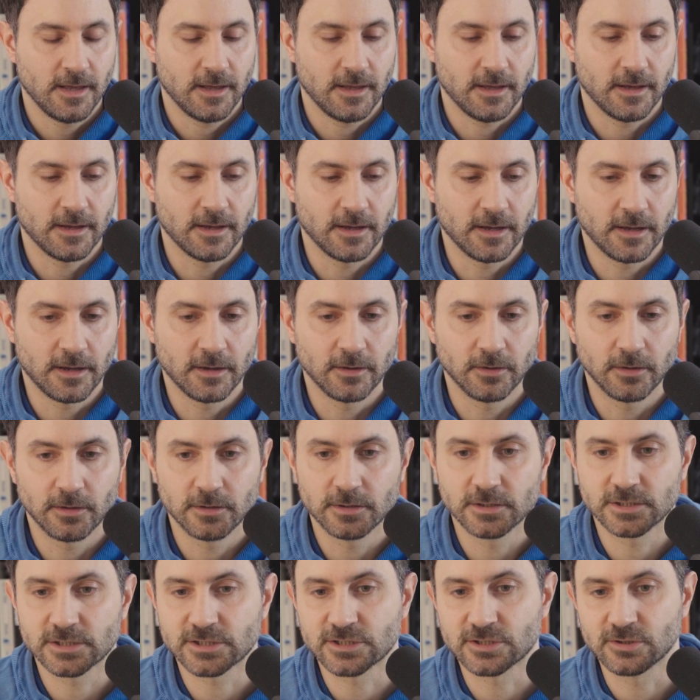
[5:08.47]
uh,
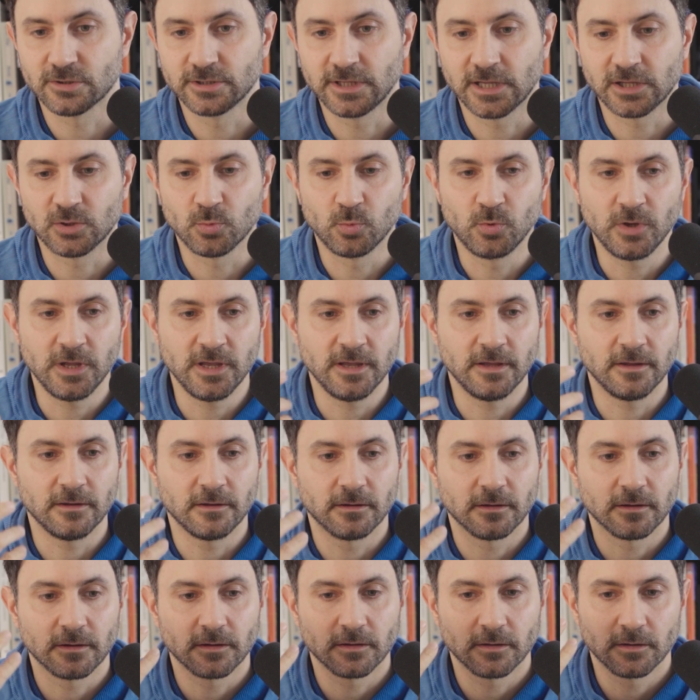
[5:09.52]
so that we
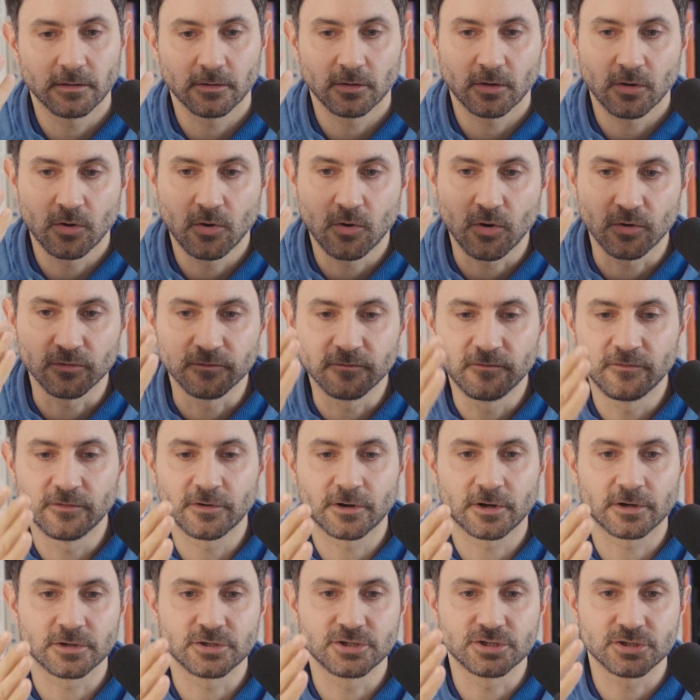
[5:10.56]

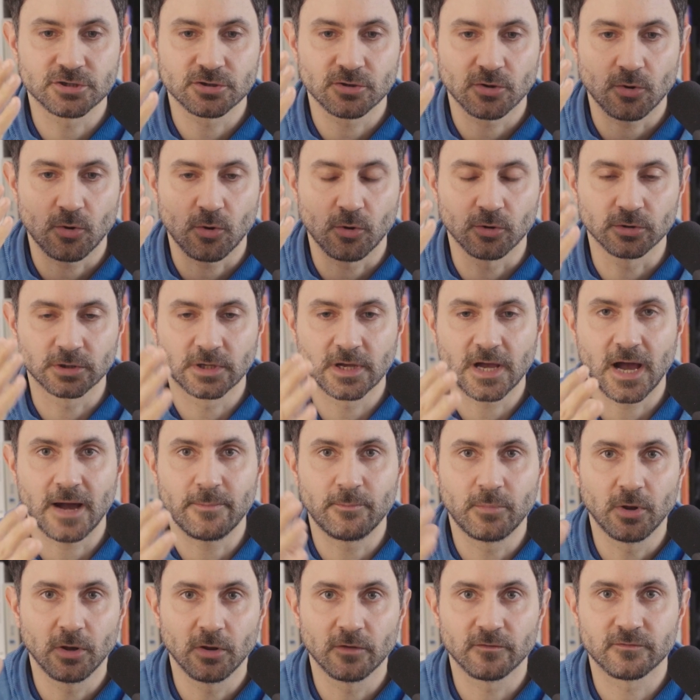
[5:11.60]
converge on
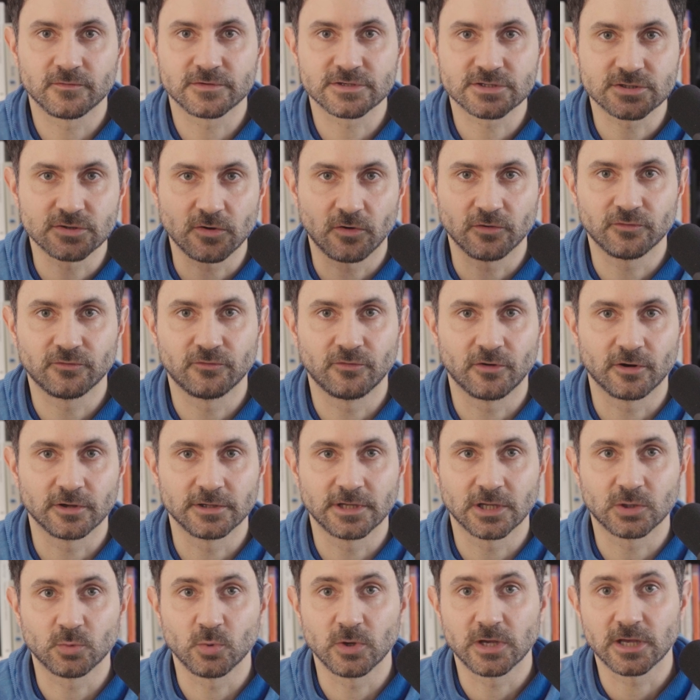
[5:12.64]
couple of software
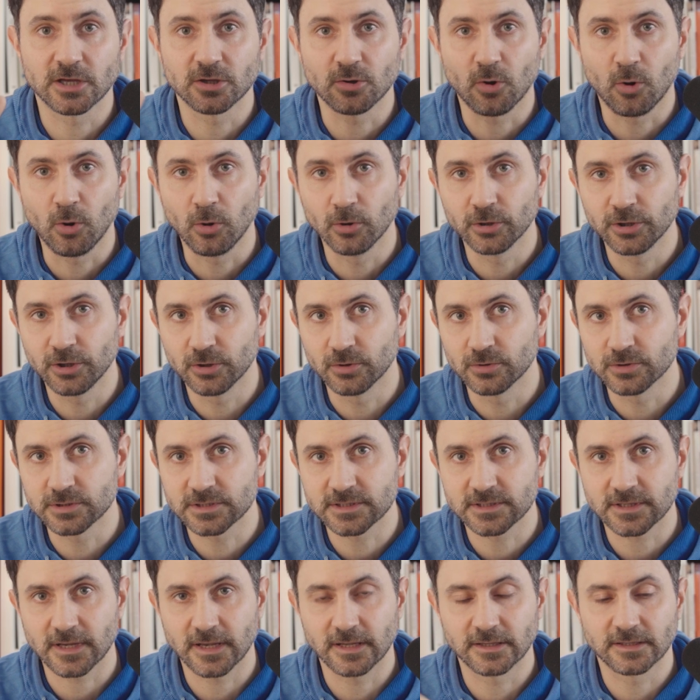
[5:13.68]
that we can all
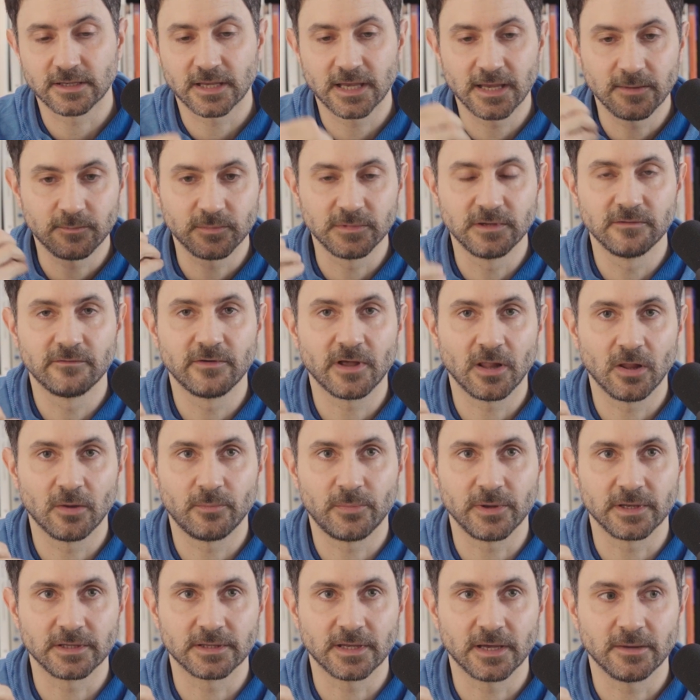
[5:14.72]
use and keep
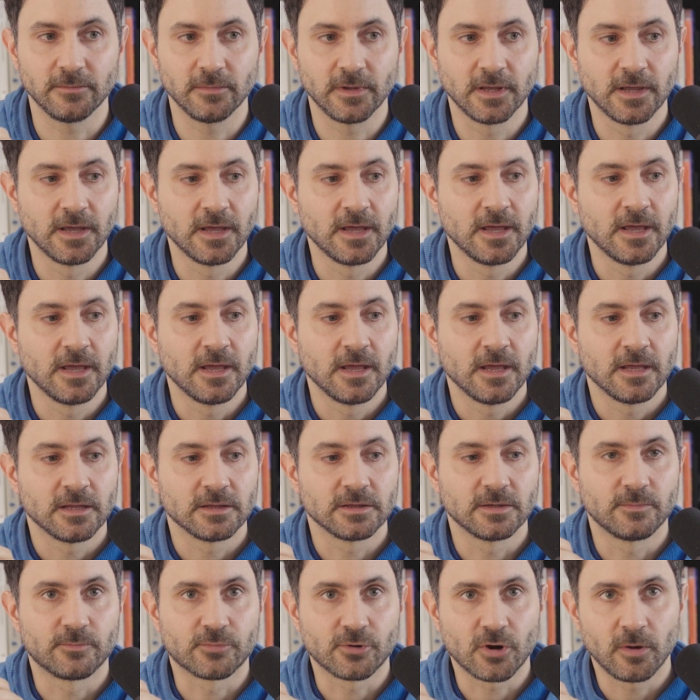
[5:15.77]
developing them.
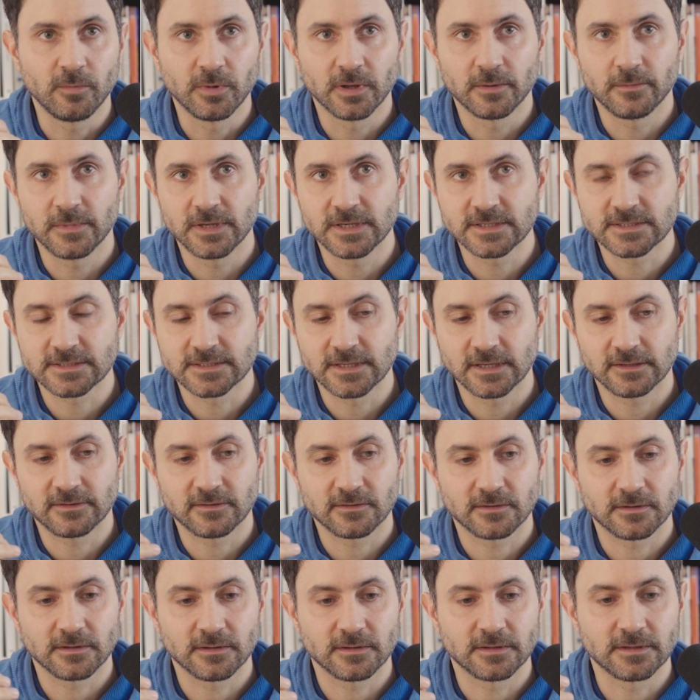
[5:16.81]
The problem is that
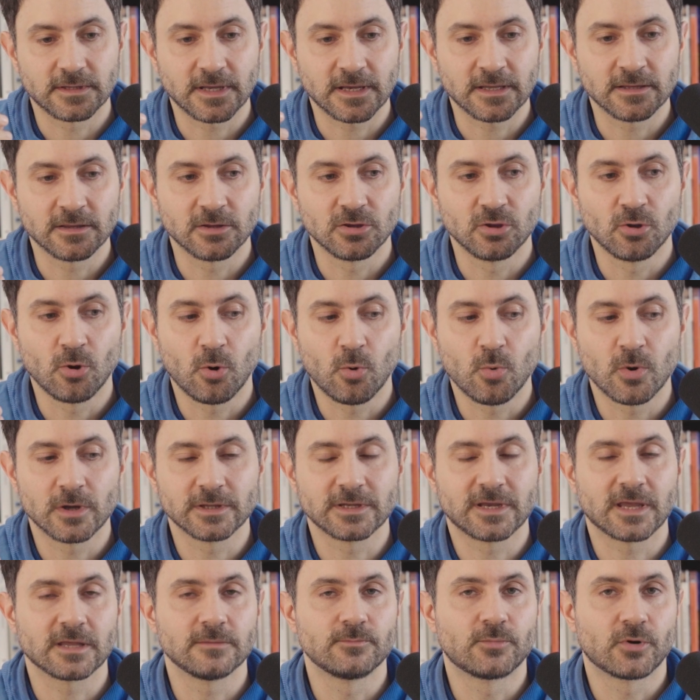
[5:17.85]
then no
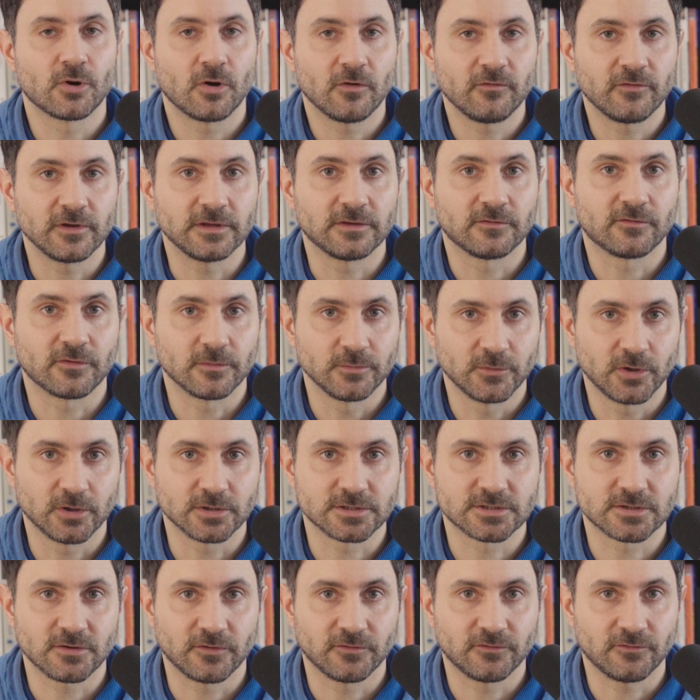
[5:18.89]
one can profit from
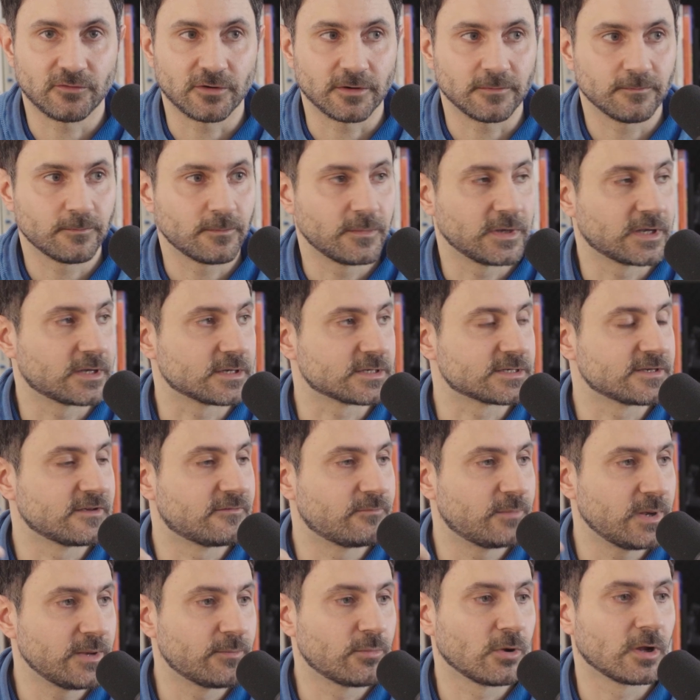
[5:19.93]
those software because
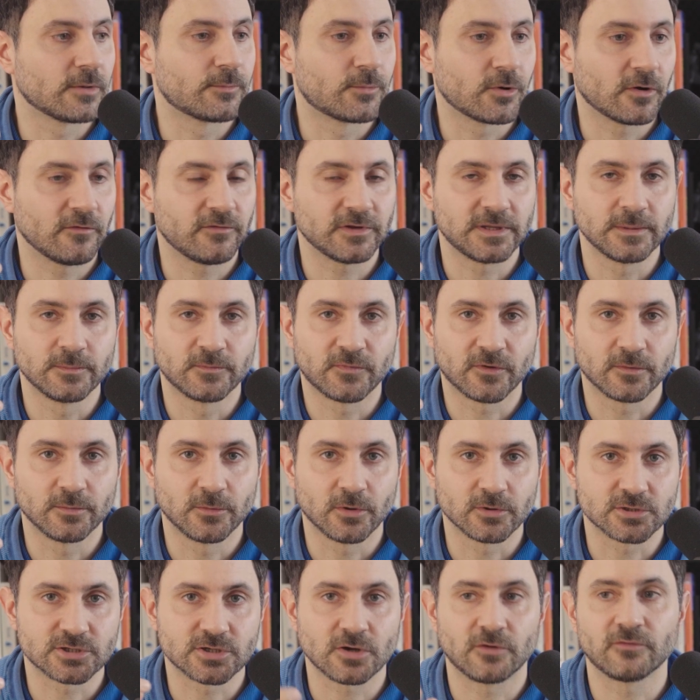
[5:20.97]
if people are profiting from
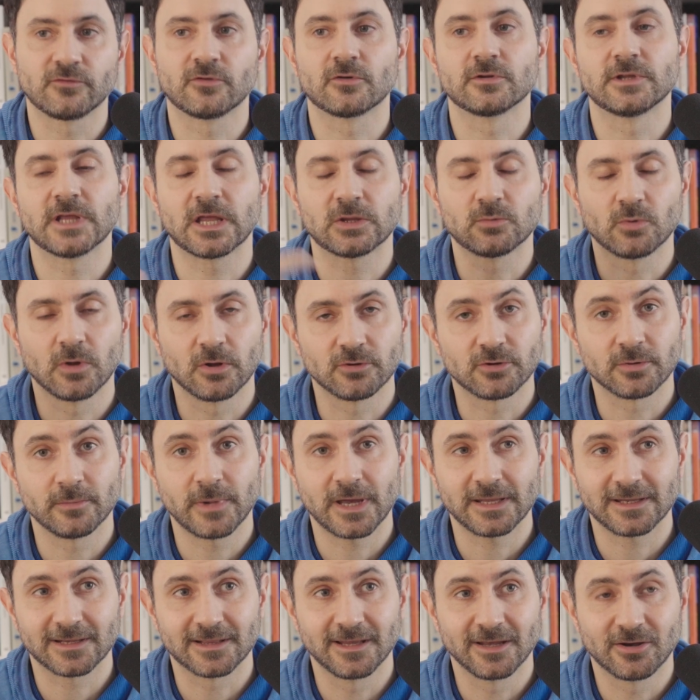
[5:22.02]
those software that will
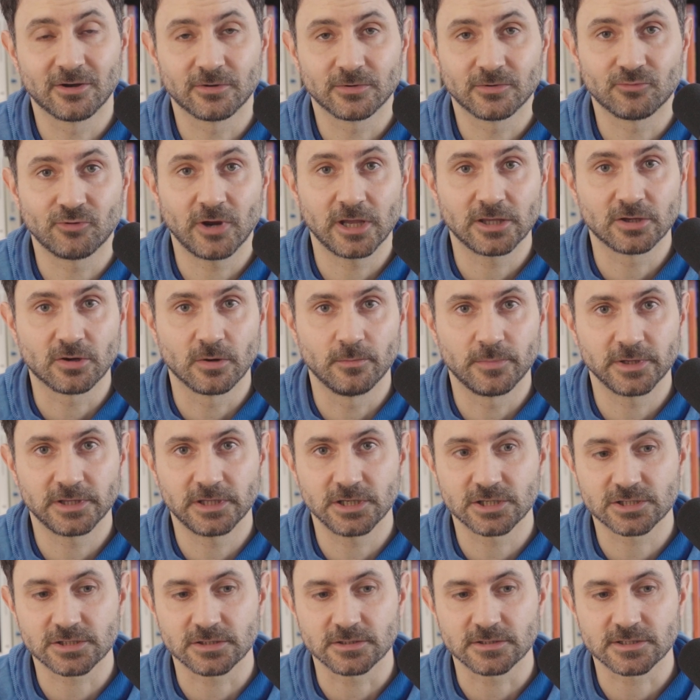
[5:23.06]
automatically create
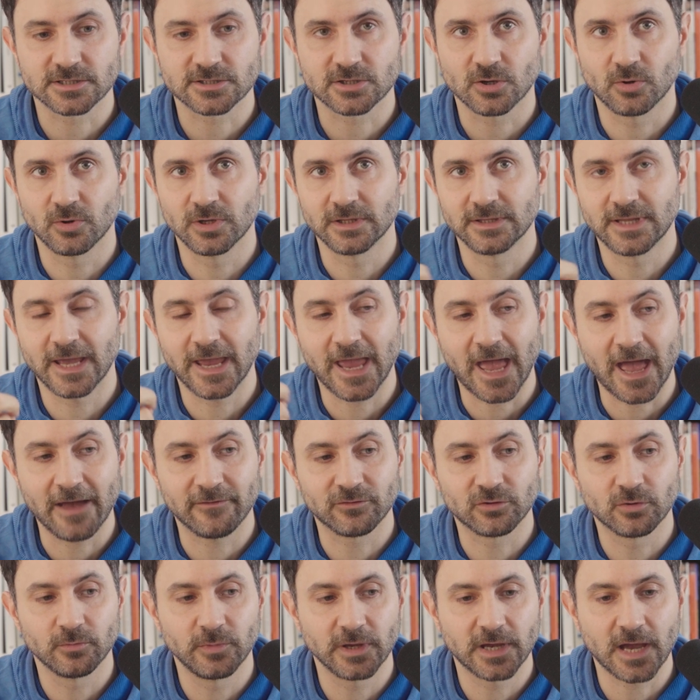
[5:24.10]
competition so they
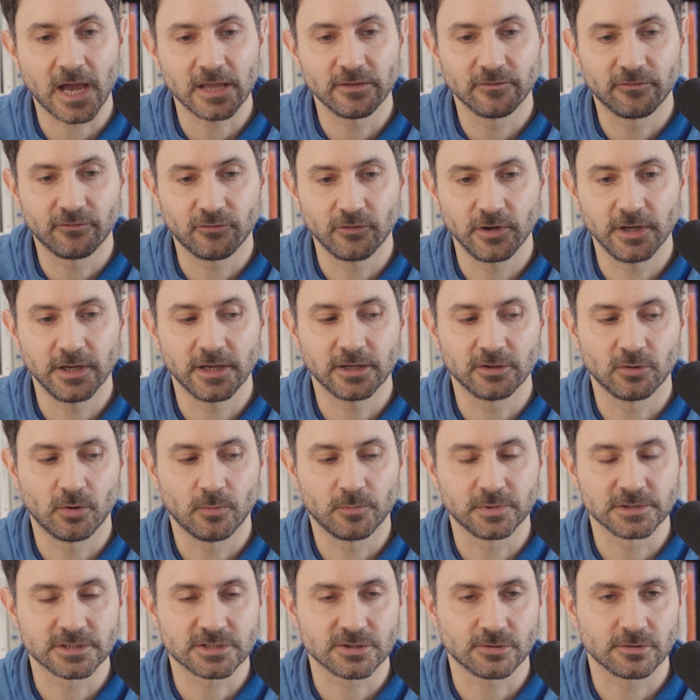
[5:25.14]
have to be kind of free and
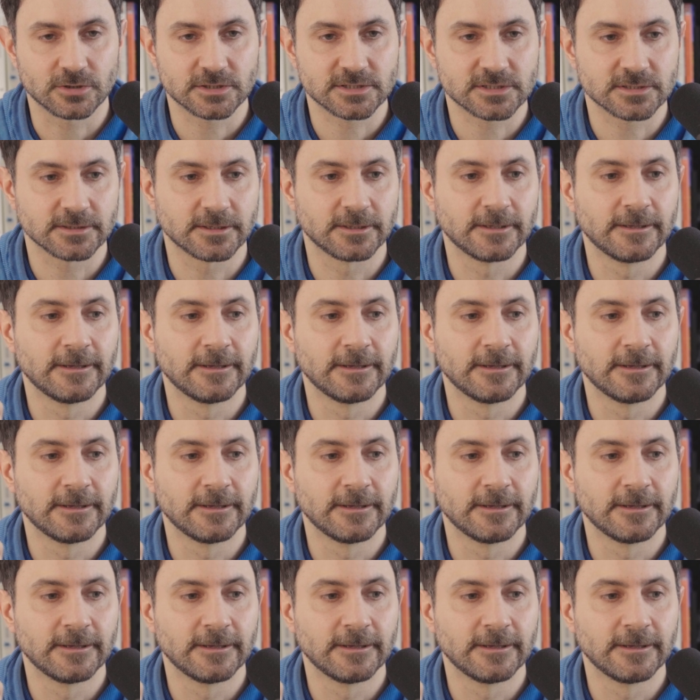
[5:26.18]
open source